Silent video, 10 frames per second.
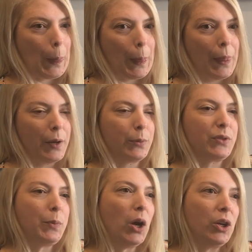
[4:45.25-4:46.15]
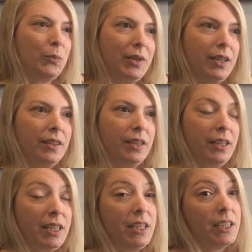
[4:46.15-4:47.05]
there was part of me that
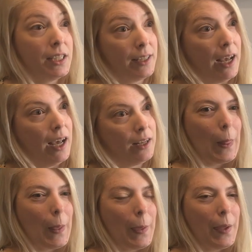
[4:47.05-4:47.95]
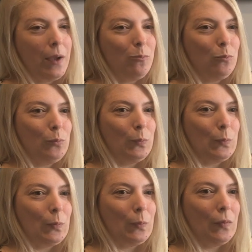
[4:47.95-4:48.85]
needed that.
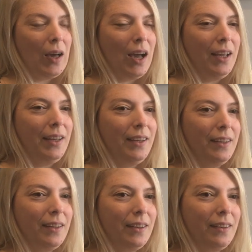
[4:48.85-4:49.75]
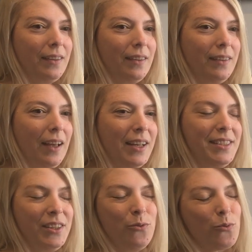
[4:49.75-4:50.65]
I
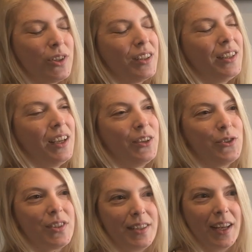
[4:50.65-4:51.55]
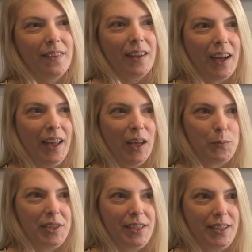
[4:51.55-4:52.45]
didn't really understand that I
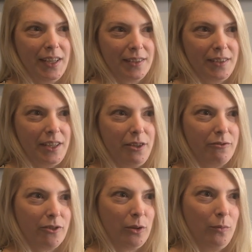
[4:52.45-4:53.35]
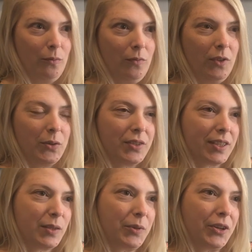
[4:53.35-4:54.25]
had PTSD from those
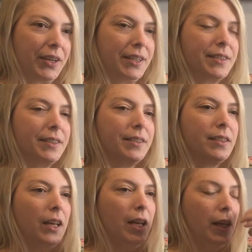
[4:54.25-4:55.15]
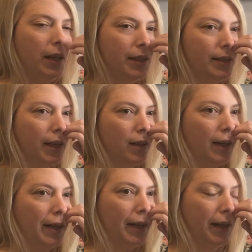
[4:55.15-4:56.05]
experiences until
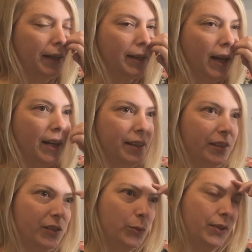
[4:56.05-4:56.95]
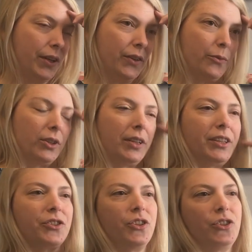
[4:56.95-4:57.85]
I had gotten into another
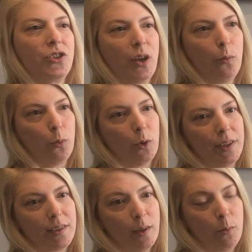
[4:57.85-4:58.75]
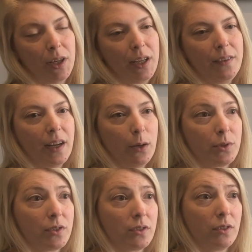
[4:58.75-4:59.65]
relationship with somebody that I
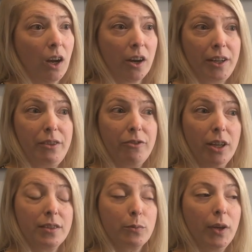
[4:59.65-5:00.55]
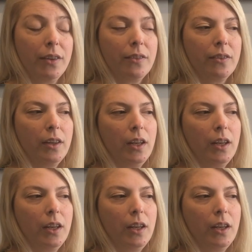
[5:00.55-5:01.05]
was already friends with.